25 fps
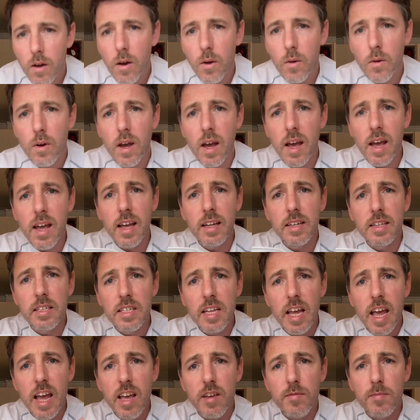Okay, and this
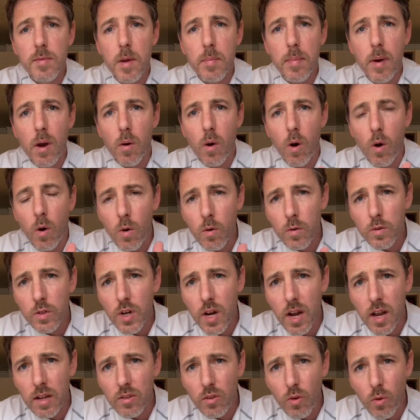gave me about
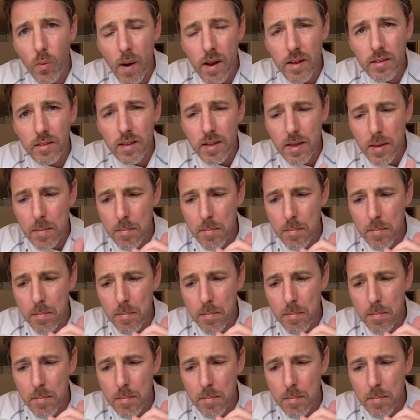120